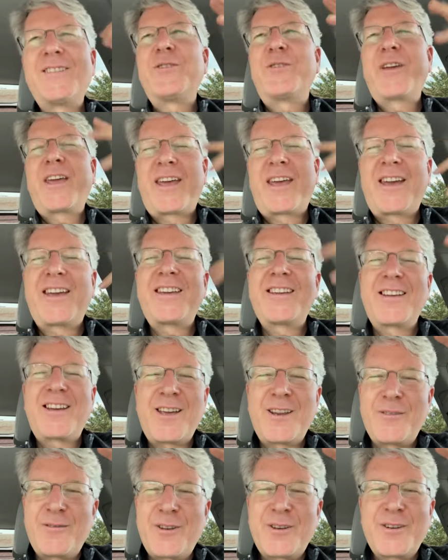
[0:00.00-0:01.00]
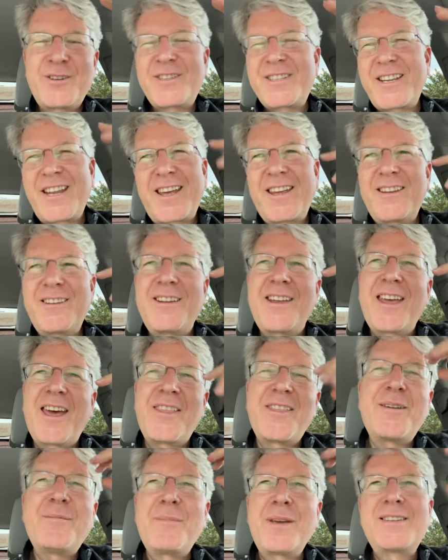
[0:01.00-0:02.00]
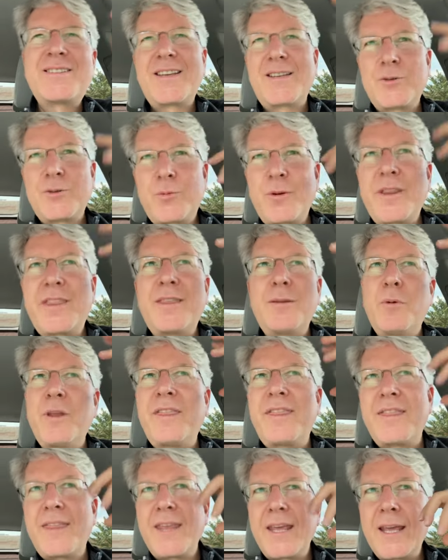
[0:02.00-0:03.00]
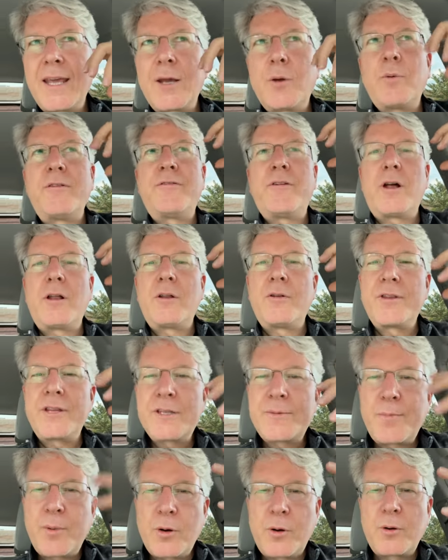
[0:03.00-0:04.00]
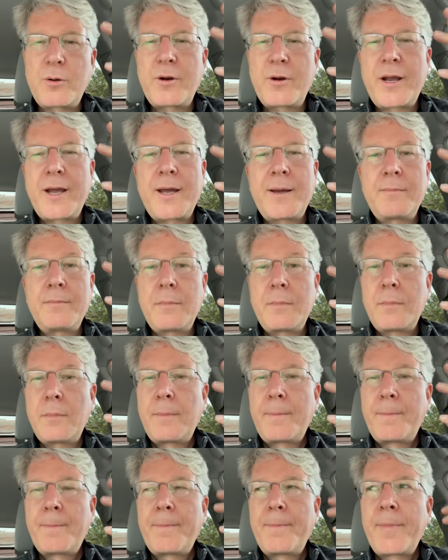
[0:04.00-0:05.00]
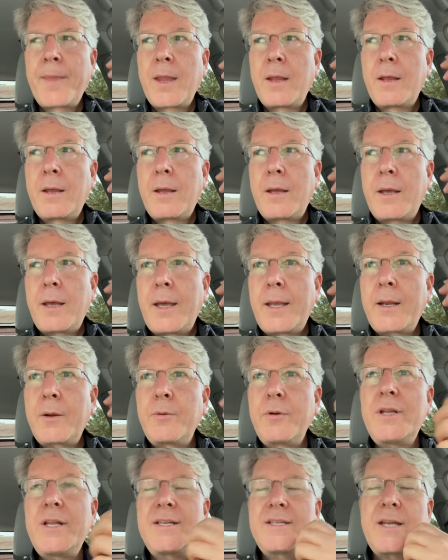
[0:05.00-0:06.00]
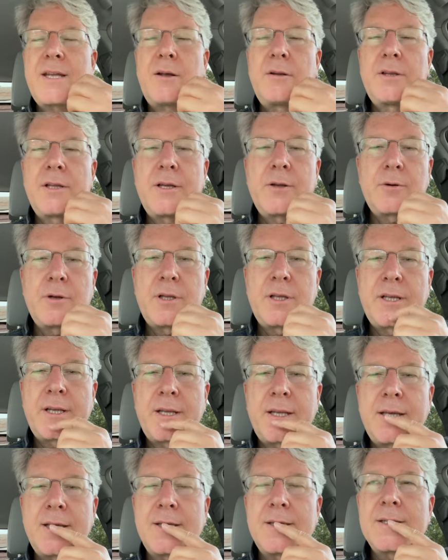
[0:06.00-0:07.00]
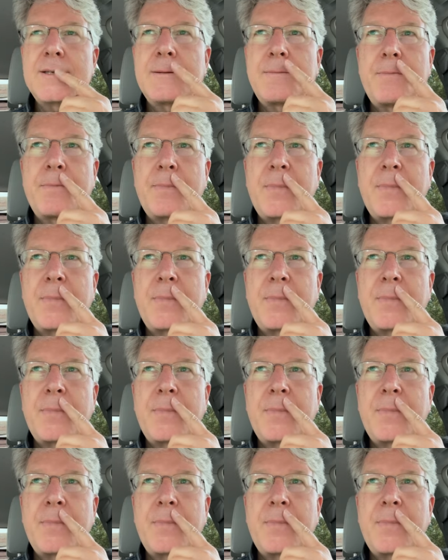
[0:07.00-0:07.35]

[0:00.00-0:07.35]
Okay, I can kind of understand. Yeah, that makes sense. We we think we follow this program, and I realize how literal it is.